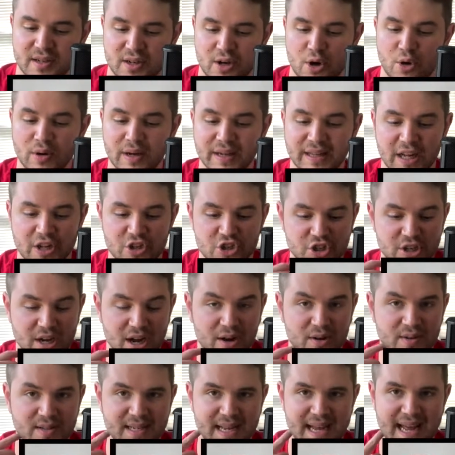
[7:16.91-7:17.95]
coconut
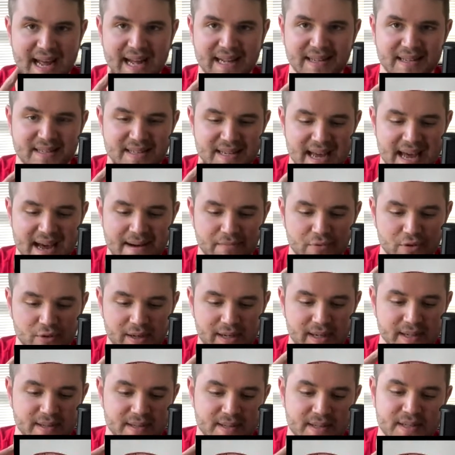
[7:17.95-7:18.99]
shells, and
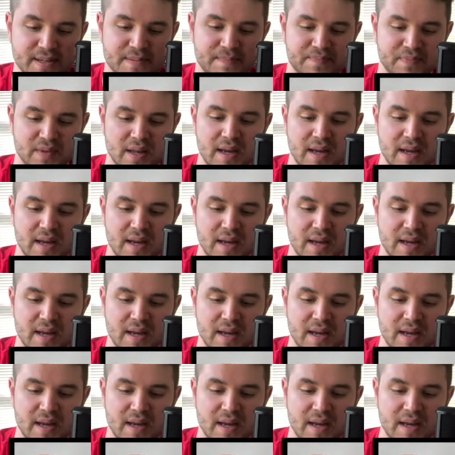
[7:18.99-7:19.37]
tambourines.